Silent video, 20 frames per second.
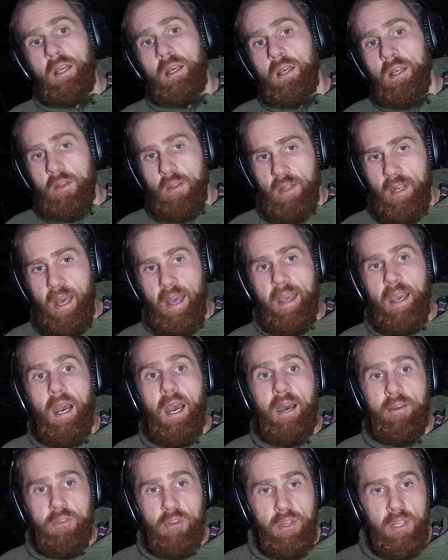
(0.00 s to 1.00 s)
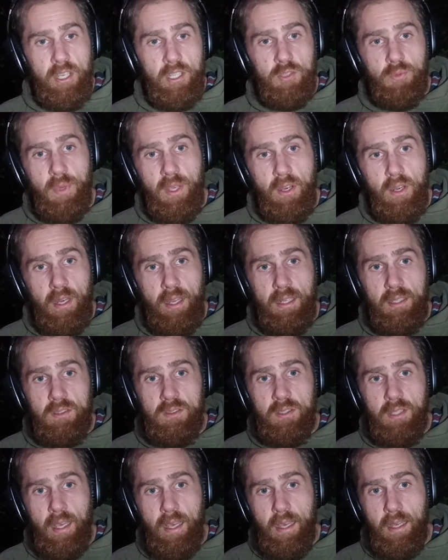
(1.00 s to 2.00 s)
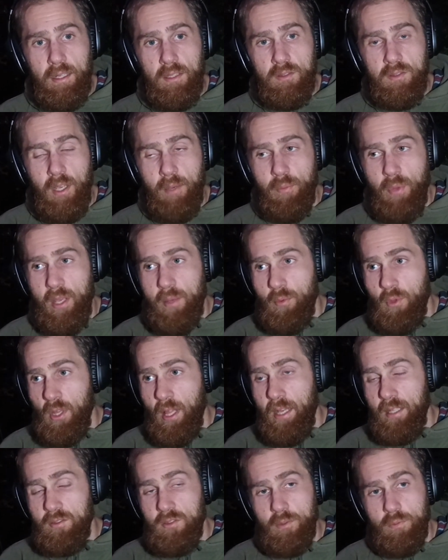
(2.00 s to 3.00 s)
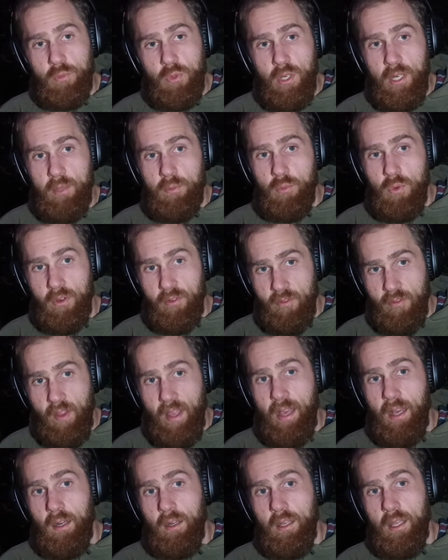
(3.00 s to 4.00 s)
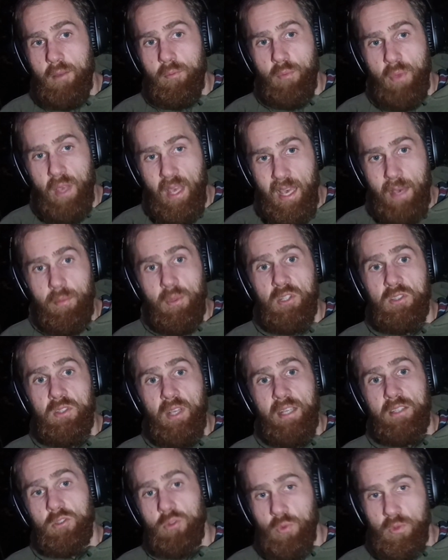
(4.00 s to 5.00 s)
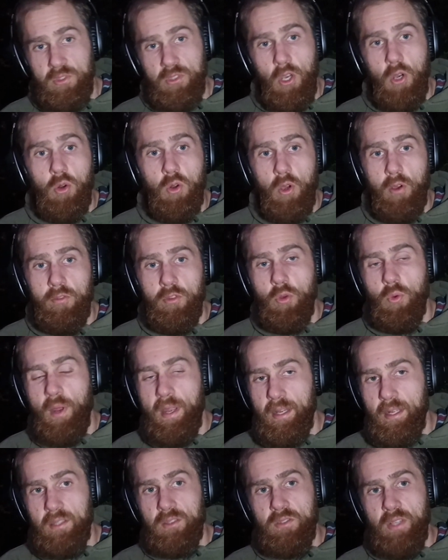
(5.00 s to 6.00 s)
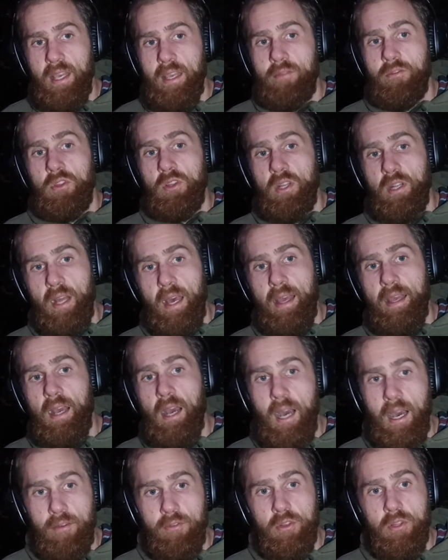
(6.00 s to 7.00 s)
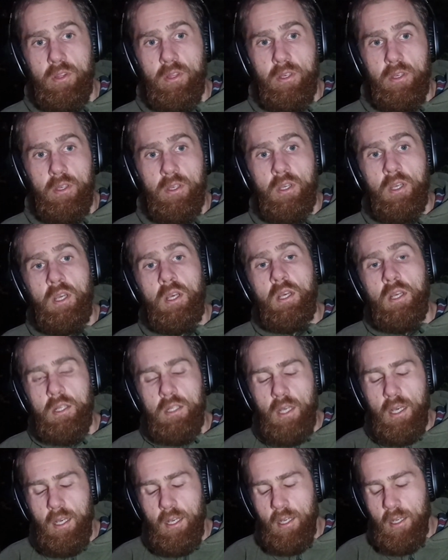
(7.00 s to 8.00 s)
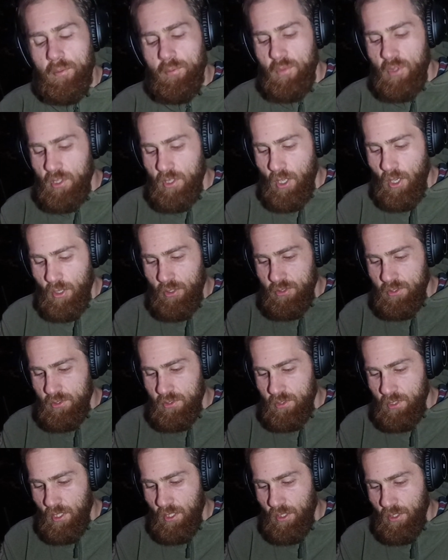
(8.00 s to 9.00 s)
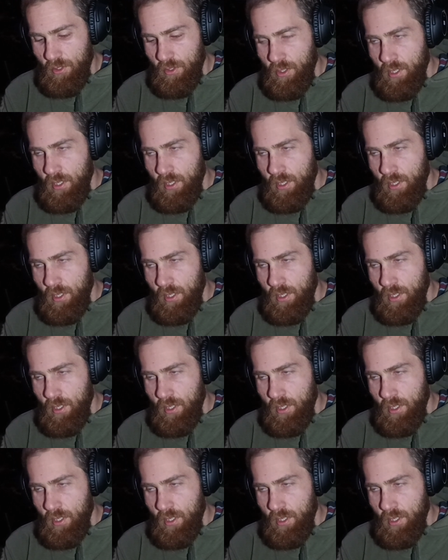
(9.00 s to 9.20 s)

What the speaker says: the day after the experience, and some people had some pretty profound impairments as a result of the weakness even the day after the dose. So